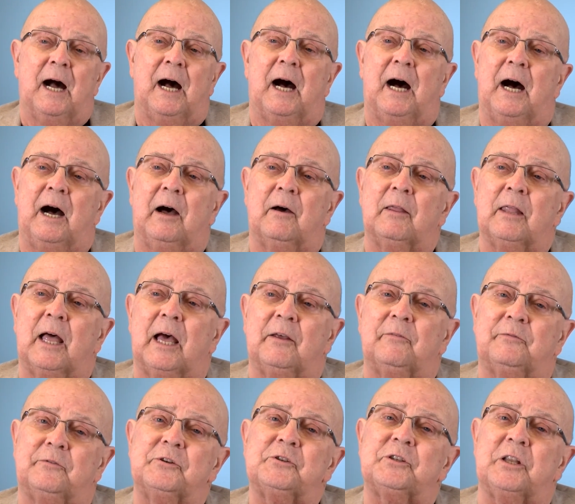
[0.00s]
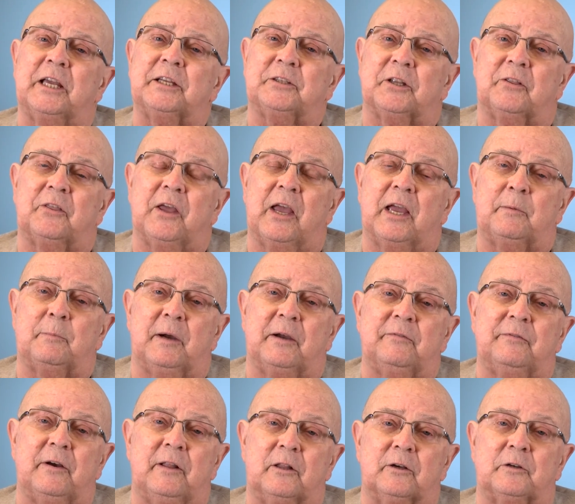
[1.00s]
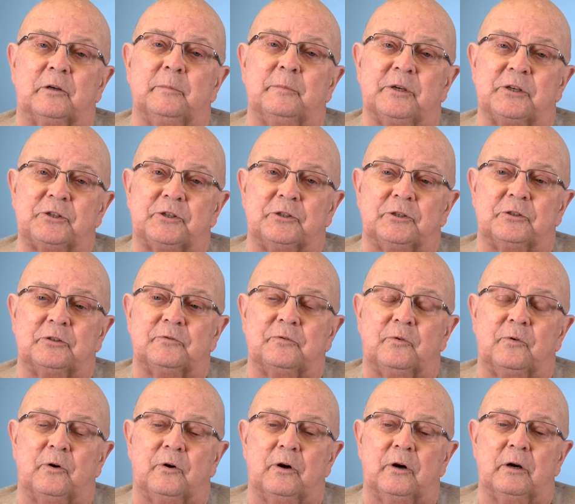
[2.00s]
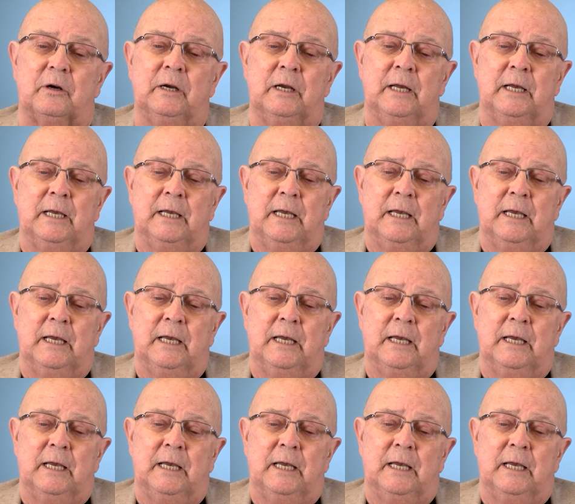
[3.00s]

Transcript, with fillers: Uh, I'd first like to thank my fellow commissioners for